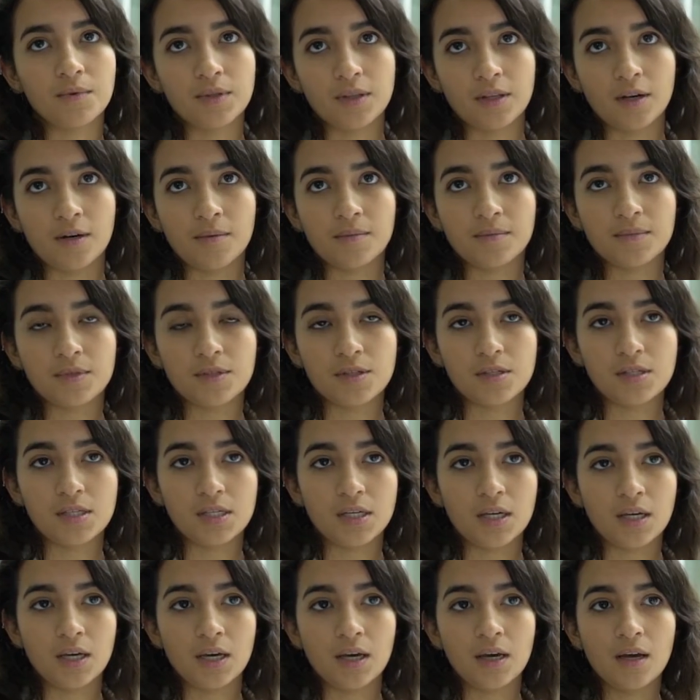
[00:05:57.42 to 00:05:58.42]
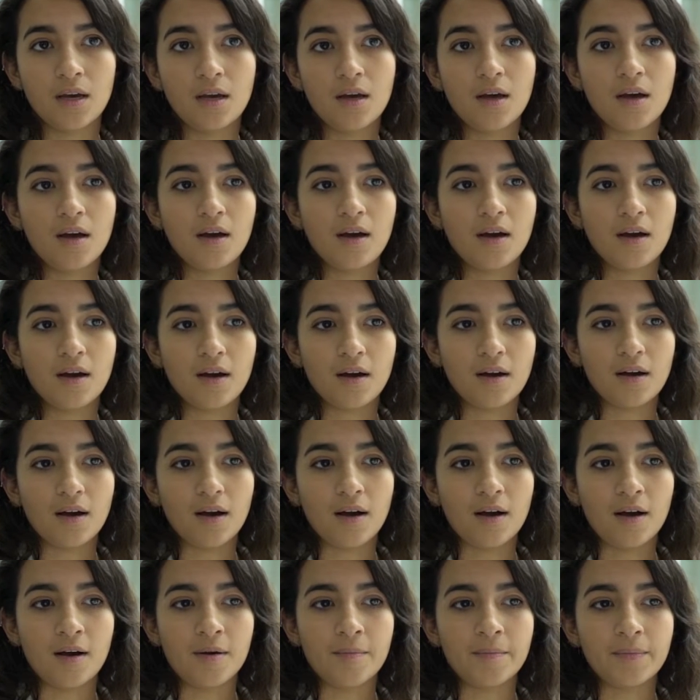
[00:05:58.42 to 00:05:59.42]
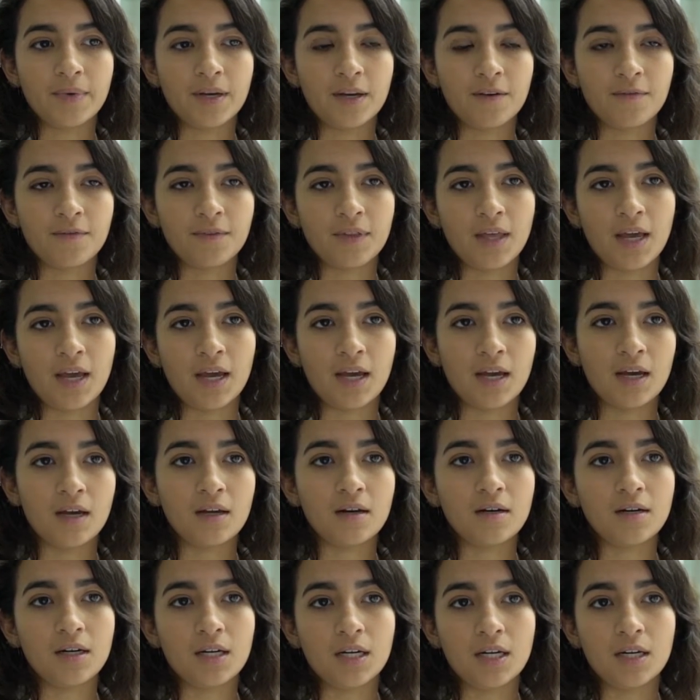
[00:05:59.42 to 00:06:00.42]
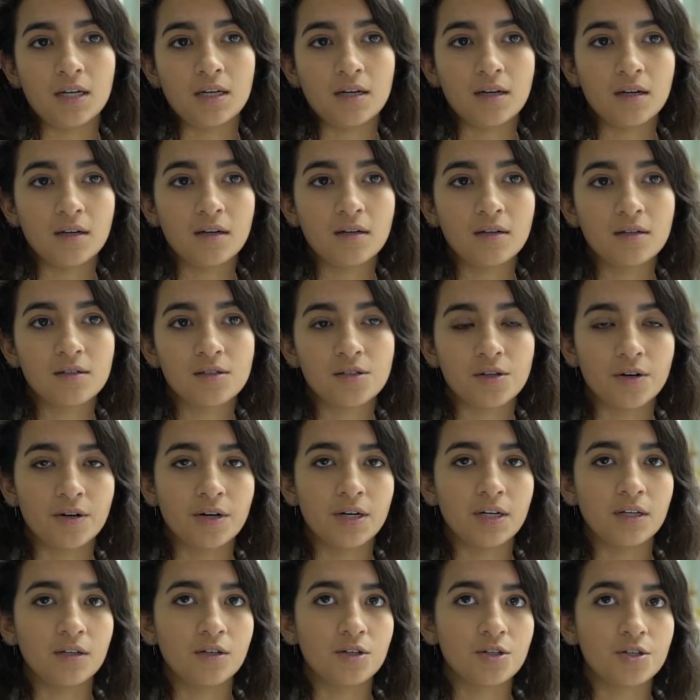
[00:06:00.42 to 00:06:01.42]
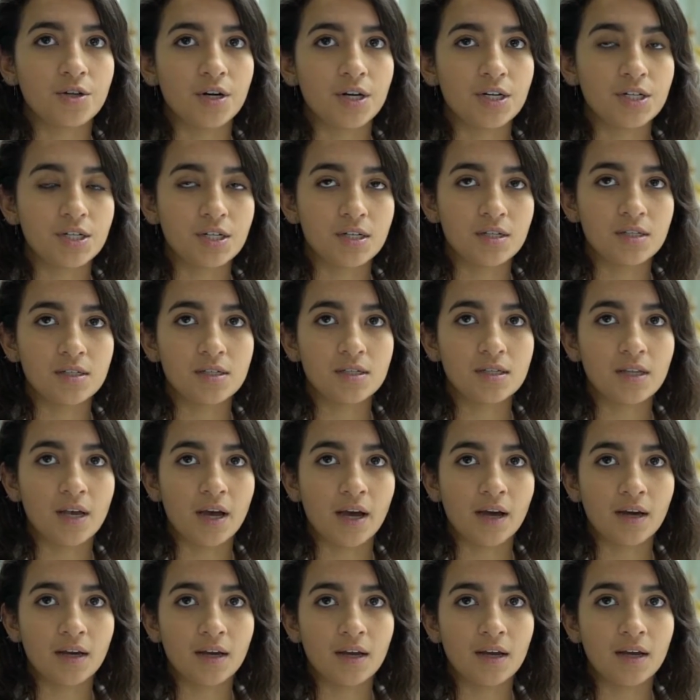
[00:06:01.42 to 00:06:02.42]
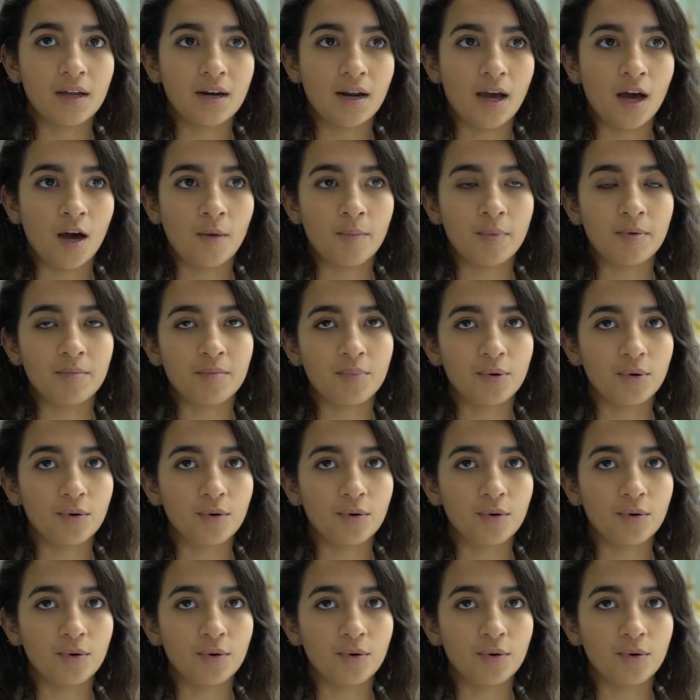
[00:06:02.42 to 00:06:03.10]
with them to see if they need certain illustrations that can help be